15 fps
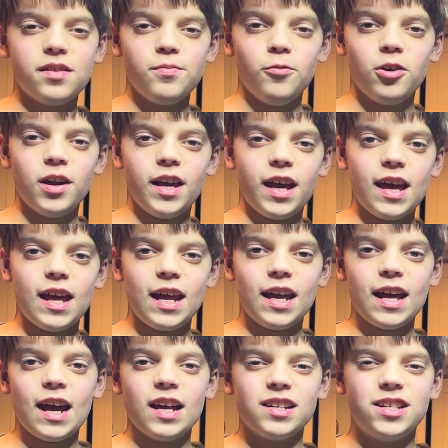morning and I
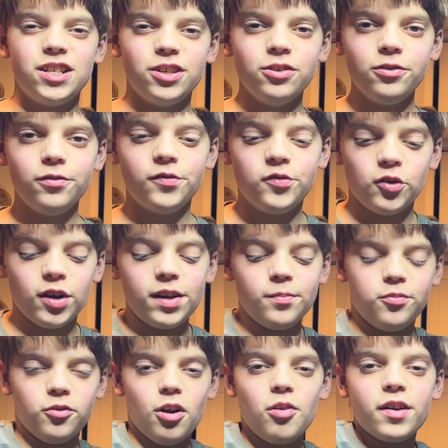got 2 free
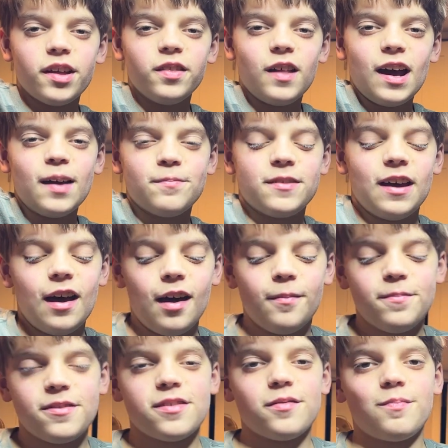broken
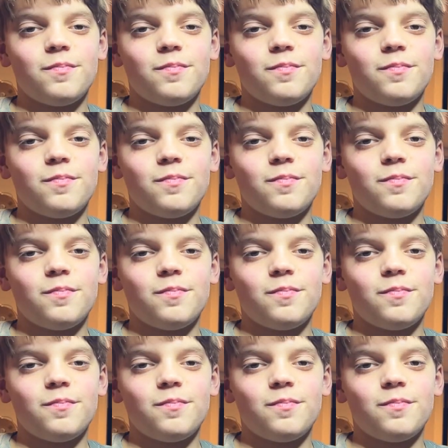laptops.